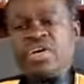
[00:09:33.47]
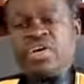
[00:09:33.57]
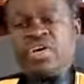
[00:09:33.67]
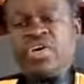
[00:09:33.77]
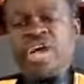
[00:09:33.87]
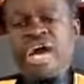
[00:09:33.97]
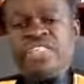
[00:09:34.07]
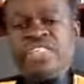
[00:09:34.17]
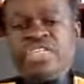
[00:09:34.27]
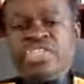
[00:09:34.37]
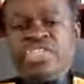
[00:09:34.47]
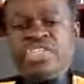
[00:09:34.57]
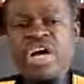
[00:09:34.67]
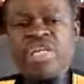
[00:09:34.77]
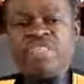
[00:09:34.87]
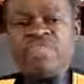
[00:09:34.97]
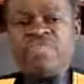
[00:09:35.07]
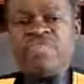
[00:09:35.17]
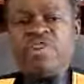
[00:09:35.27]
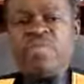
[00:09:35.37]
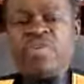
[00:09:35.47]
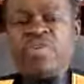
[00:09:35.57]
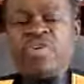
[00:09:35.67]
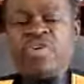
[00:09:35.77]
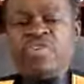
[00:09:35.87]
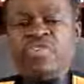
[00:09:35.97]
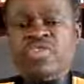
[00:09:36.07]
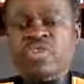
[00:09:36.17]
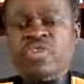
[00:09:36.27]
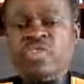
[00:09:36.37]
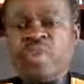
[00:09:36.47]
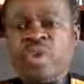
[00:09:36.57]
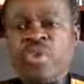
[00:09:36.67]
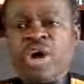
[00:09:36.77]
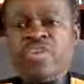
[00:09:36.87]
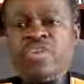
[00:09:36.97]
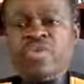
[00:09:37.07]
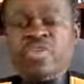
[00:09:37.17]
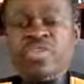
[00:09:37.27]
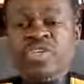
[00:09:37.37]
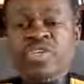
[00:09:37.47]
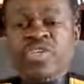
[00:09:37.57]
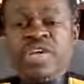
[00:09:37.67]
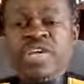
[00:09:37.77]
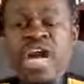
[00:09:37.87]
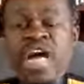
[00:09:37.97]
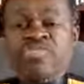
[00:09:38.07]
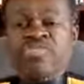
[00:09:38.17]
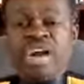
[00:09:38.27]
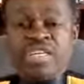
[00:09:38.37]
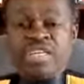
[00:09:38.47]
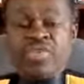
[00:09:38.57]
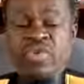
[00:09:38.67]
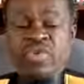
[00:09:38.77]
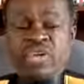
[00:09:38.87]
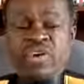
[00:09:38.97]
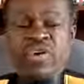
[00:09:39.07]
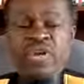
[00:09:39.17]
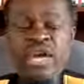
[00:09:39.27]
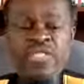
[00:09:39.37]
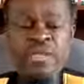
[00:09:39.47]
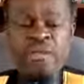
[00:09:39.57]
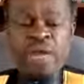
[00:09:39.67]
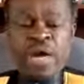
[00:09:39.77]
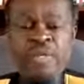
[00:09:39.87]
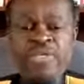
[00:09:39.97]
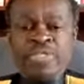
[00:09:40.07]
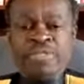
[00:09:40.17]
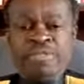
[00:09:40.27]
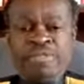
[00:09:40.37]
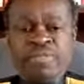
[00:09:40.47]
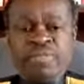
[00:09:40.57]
colonization as a form of control to be one that was not very attractive to the colonizing powers.